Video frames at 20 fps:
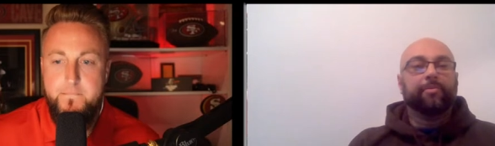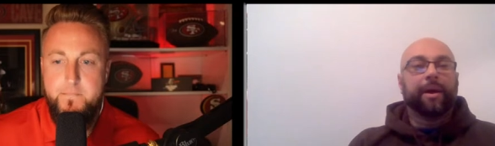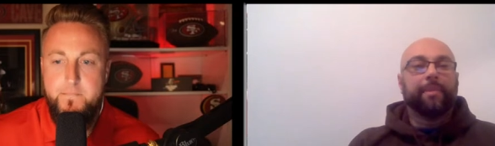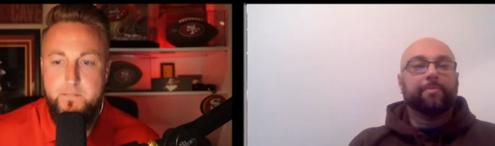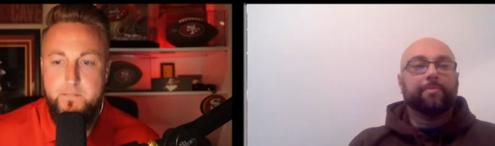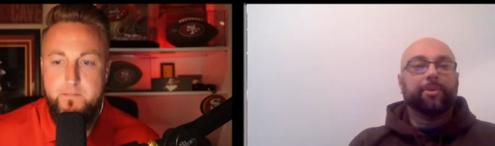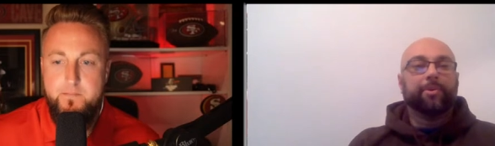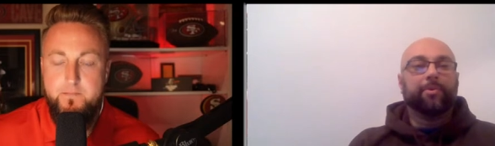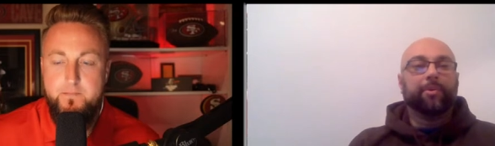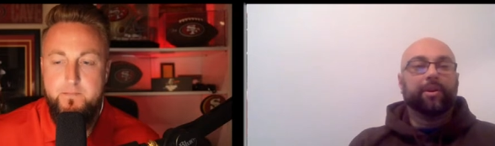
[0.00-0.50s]
Speaker 1: it might
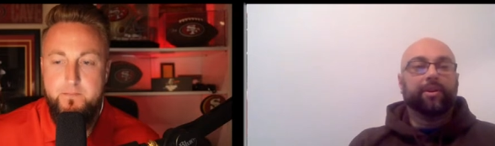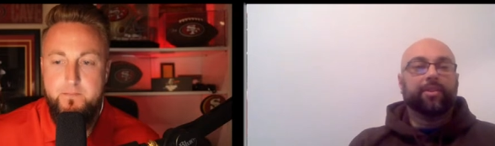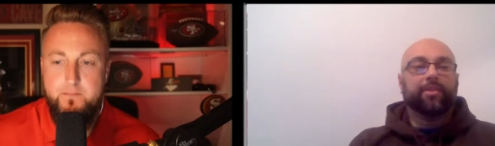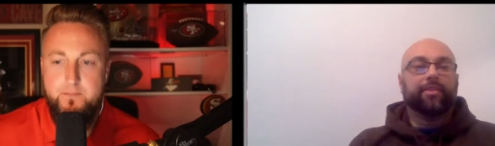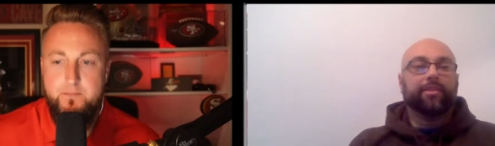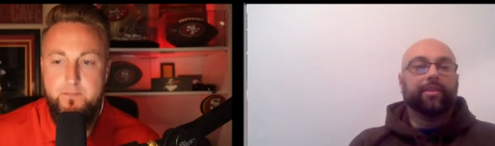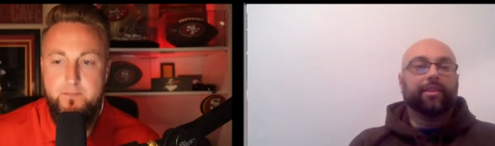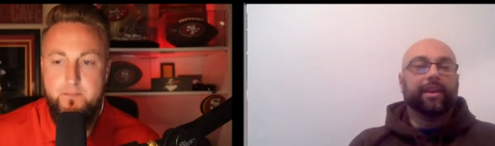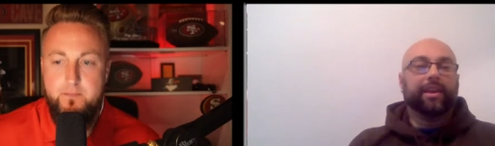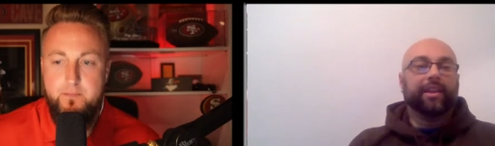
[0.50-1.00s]
be
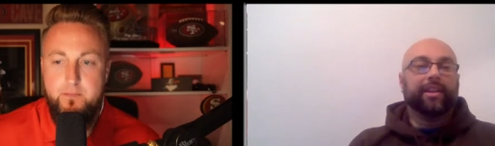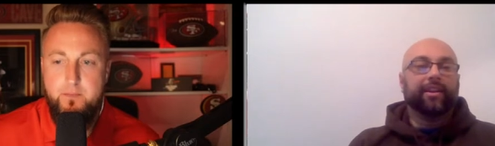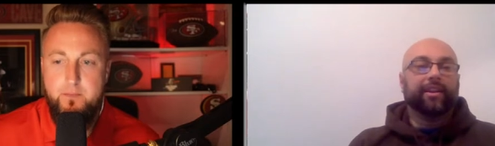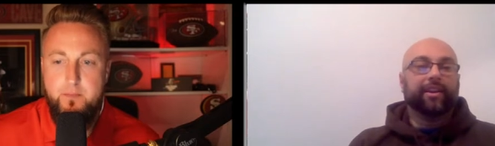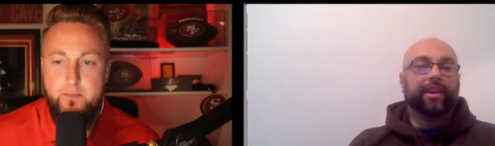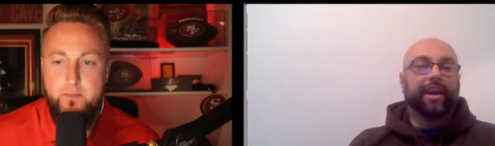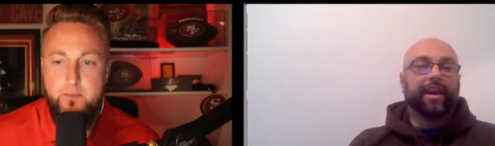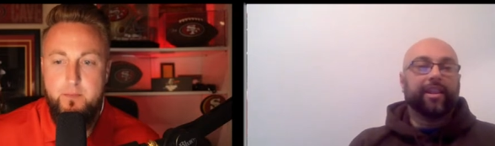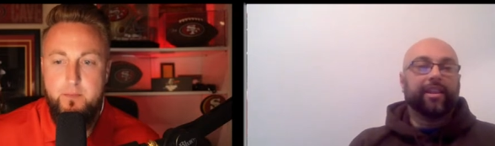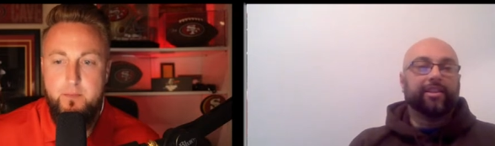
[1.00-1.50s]
worth letting a
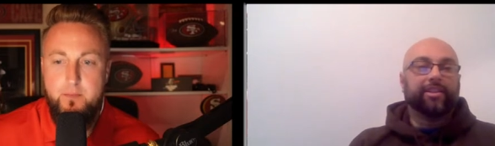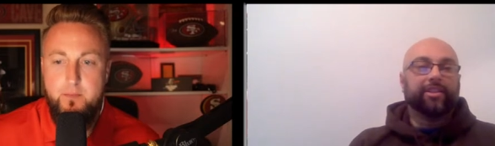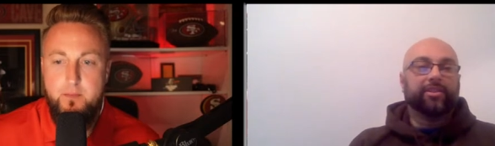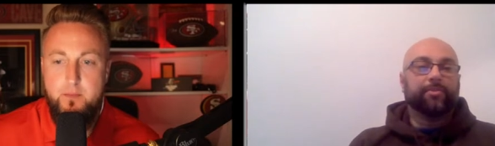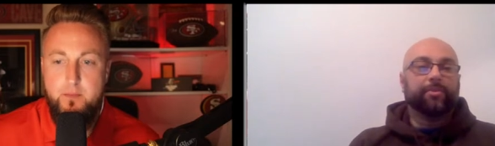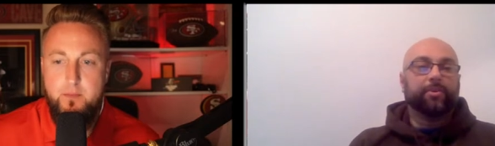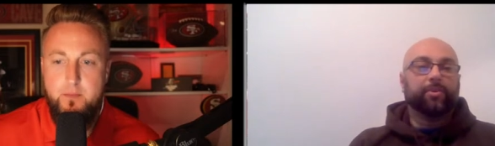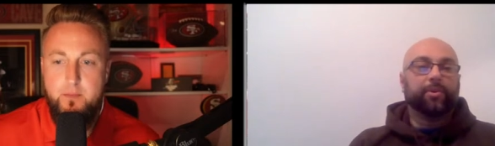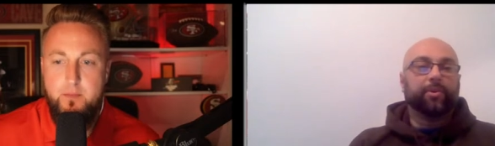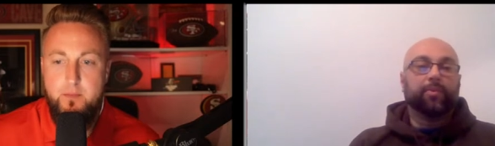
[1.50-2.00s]
guy like
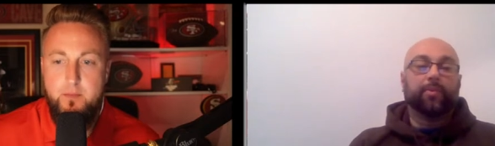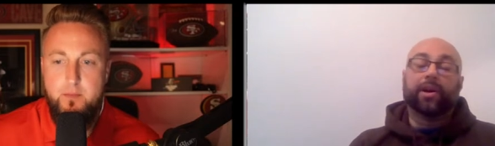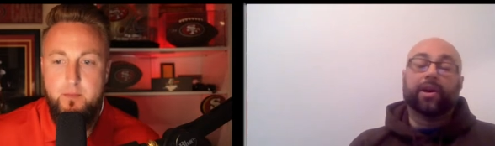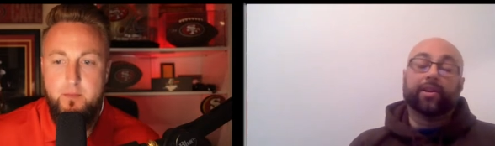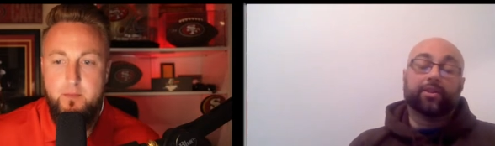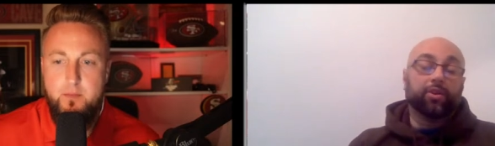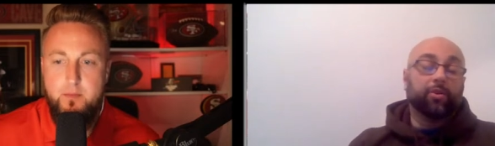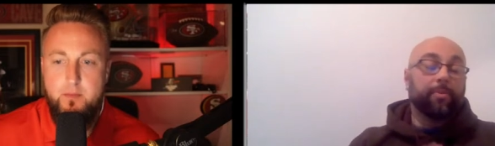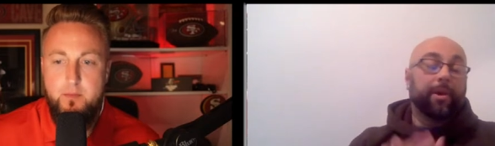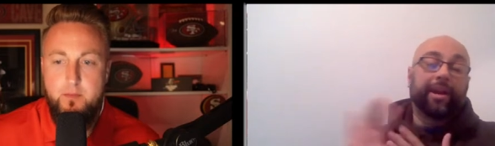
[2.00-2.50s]
Jimmy Ward
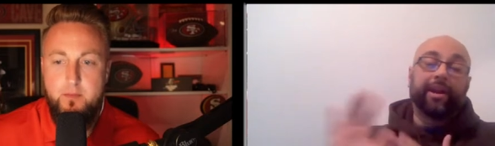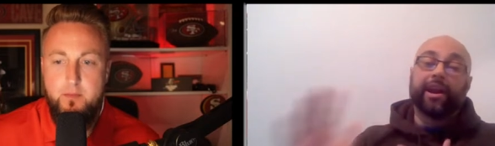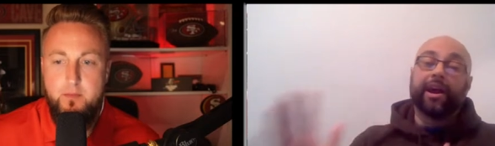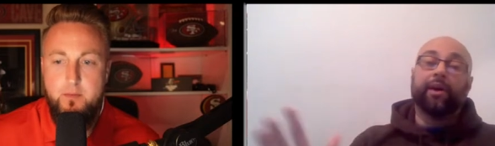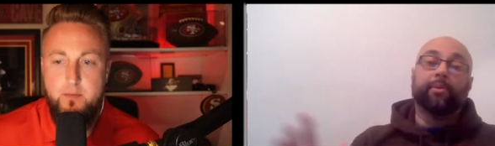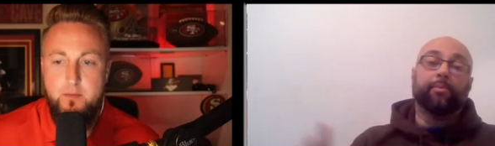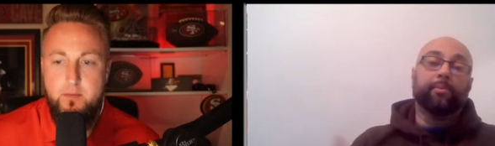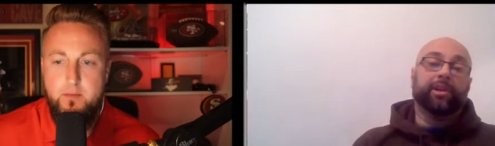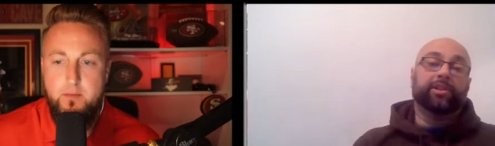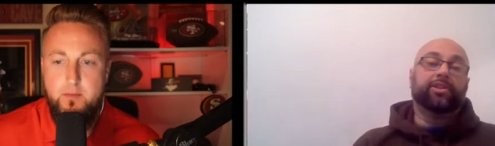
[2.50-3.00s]
walk, no matter
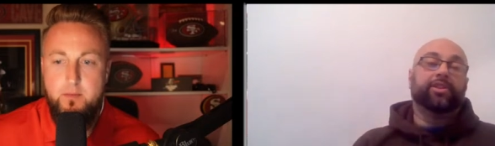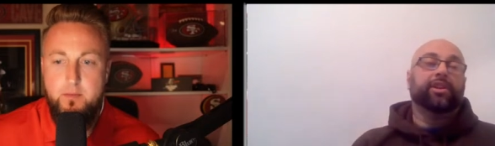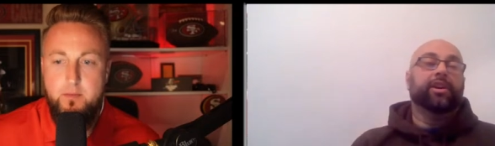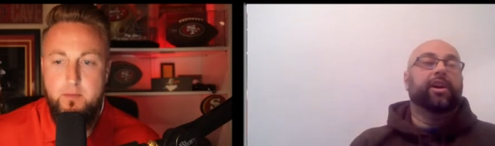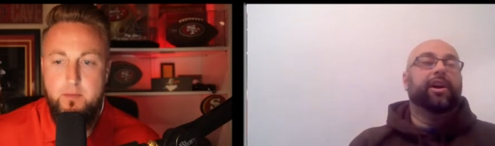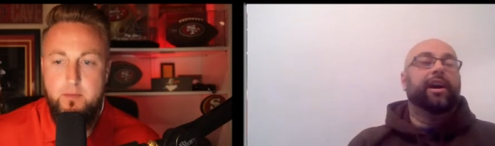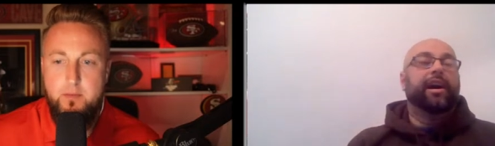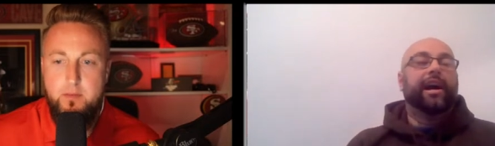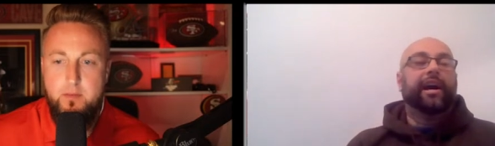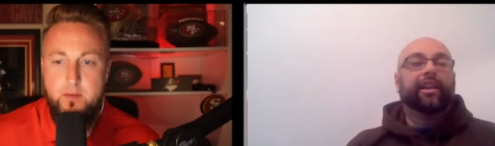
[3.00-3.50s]
how much
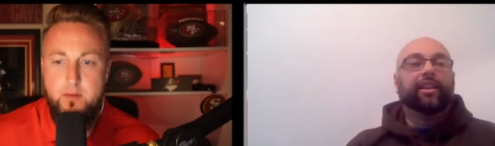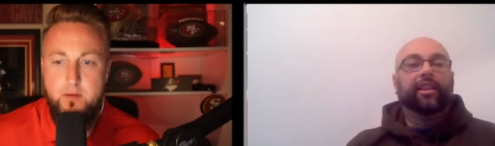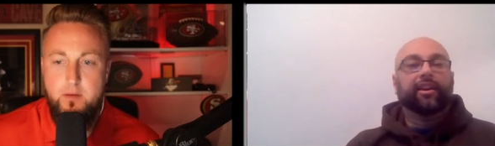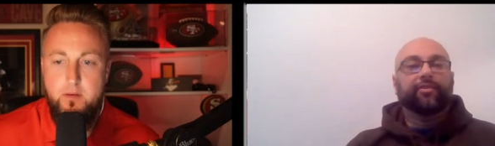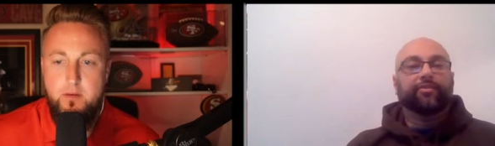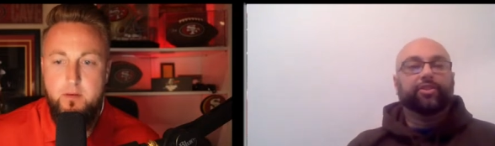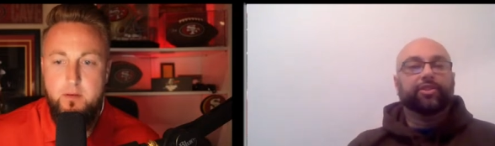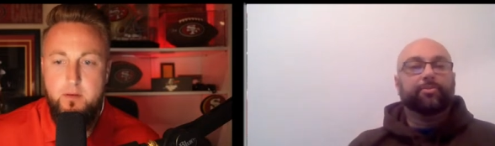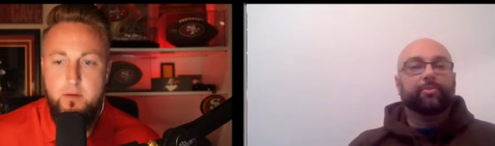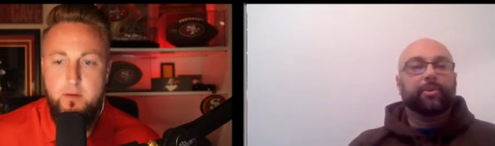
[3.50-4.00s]
I
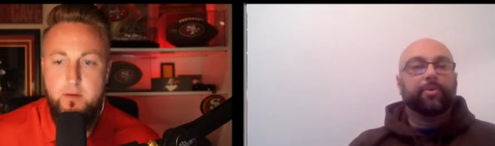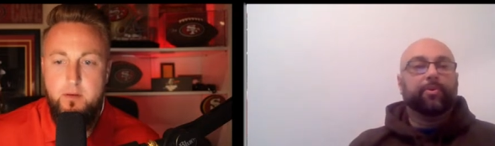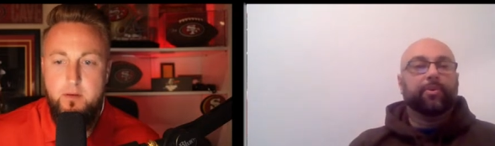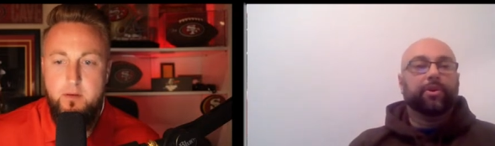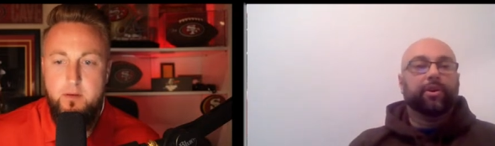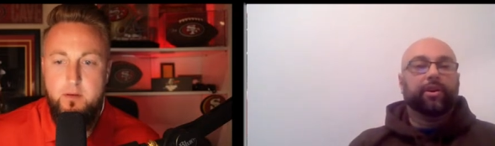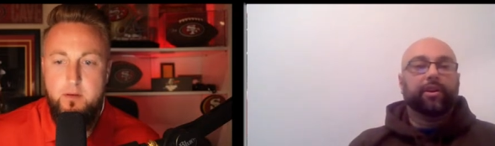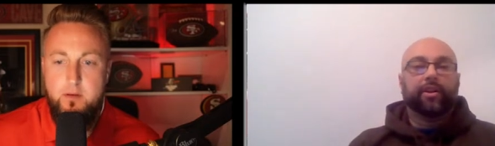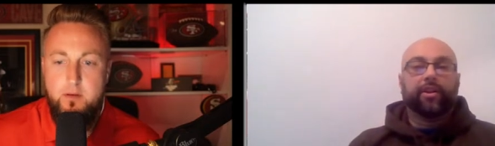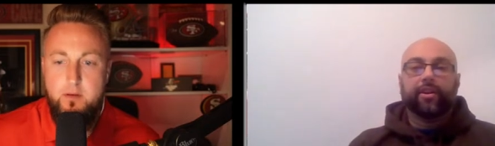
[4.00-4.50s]
love Jimmy
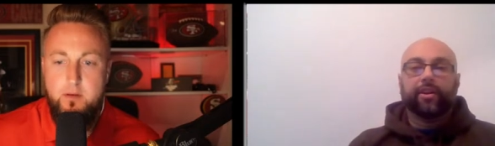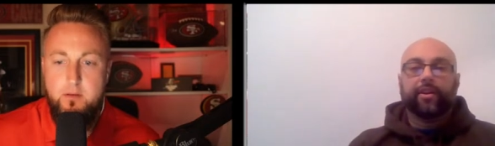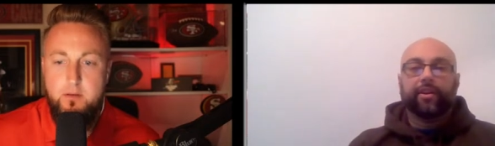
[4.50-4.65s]
Ward.